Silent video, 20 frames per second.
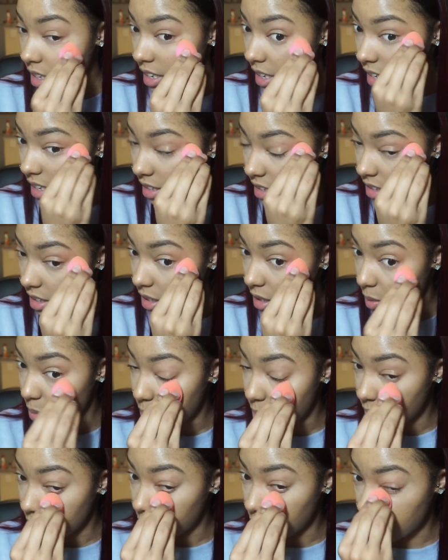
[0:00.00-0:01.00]
and then
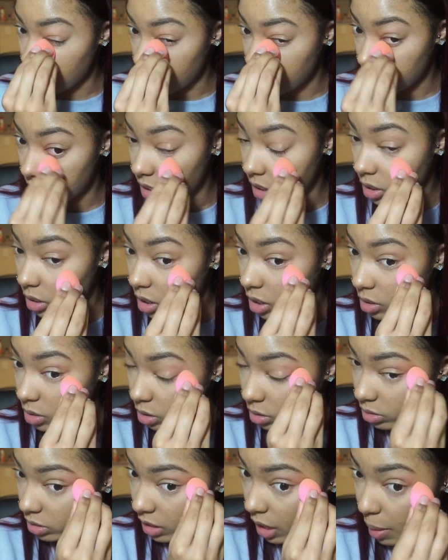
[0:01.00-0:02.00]
put your concealer
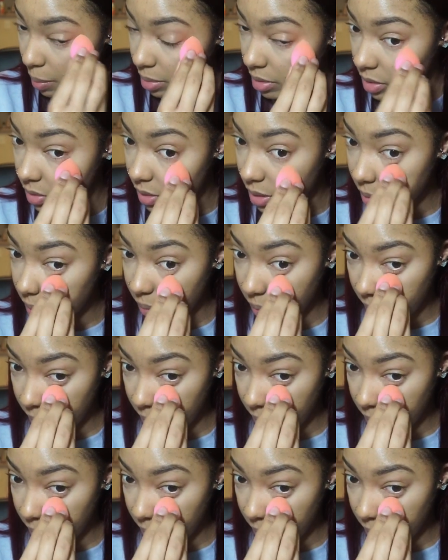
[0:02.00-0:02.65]
on top of it.